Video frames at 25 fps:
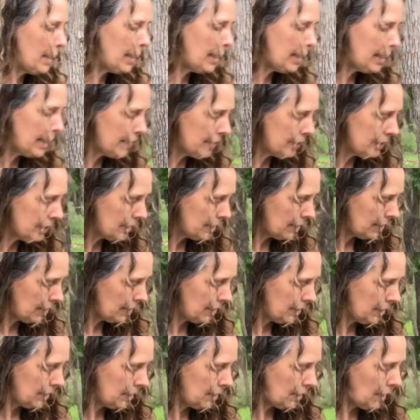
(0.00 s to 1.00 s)
And
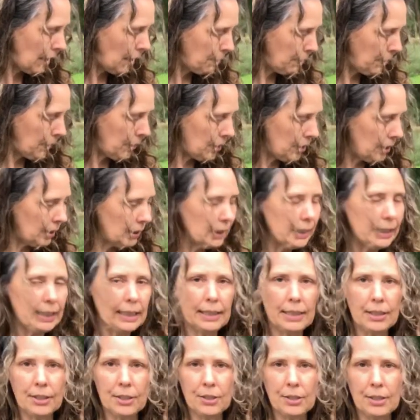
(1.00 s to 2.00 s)
I put a
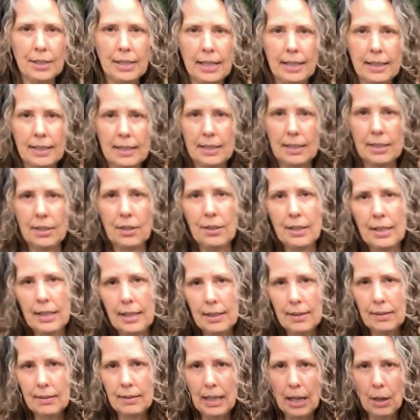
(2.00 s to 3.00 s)
lid underneath so
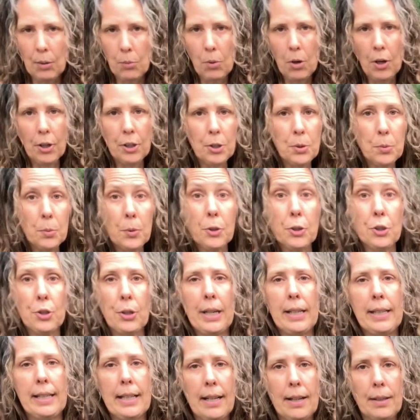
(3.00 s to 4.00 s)
that that water will
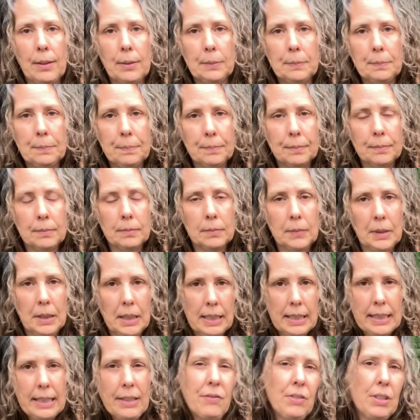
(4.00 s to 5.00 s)
drain out.
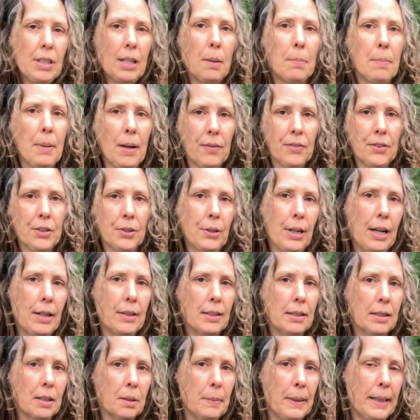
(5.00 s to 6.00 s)
It's lifted up off the ground
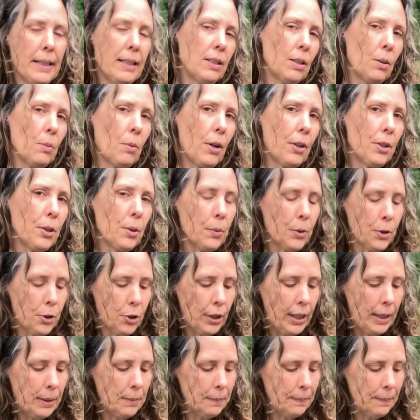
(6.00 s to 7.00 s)
a little bit and the water will
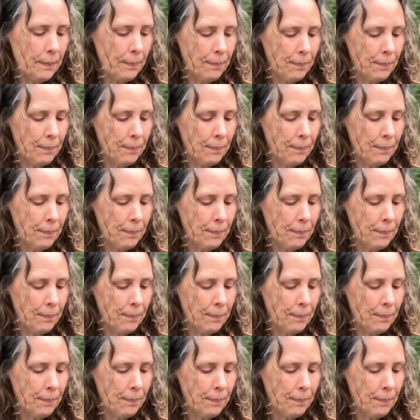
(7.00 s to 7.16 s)
drain.